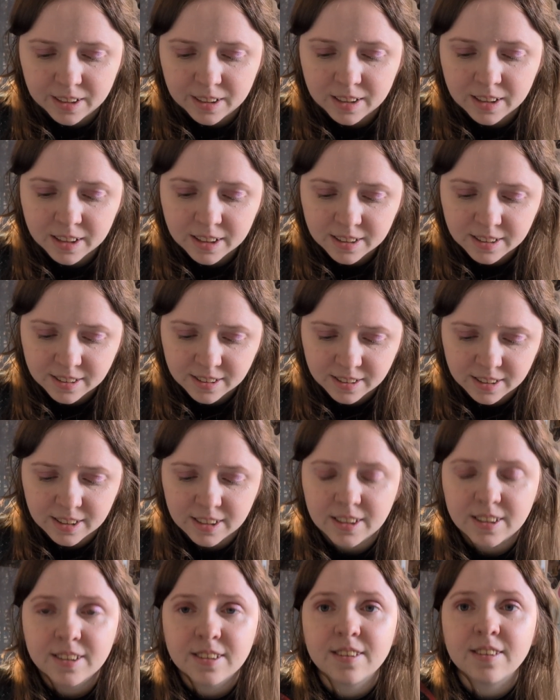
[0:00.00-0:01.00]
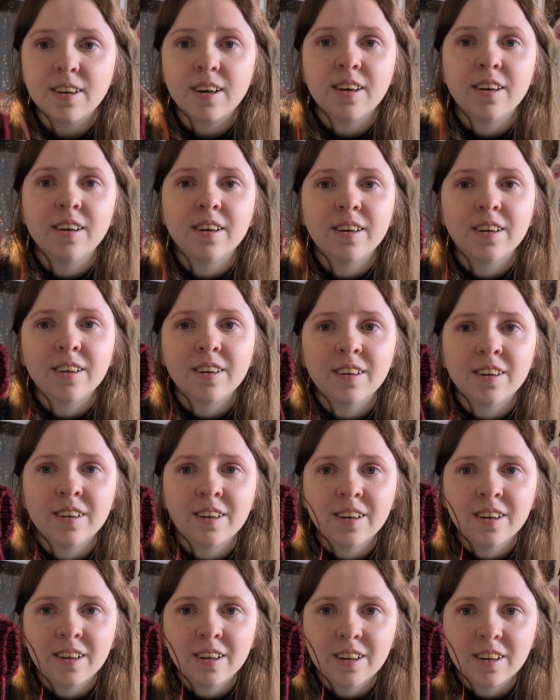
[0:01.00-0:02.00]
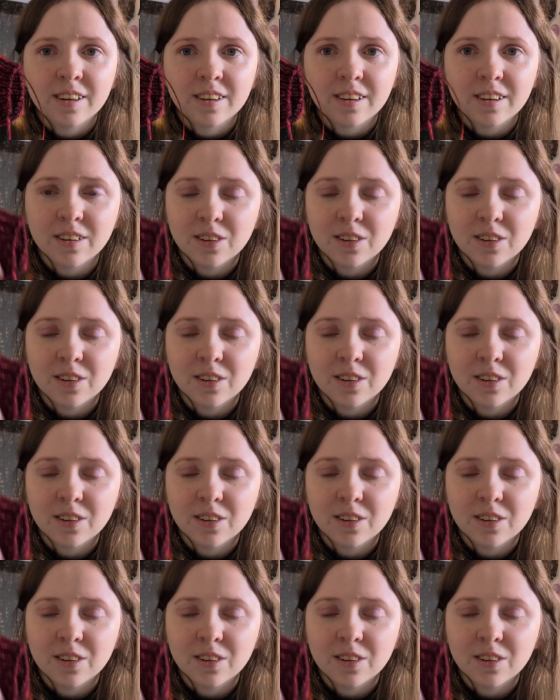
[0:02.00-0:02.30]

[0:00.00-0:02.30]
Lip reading: This is the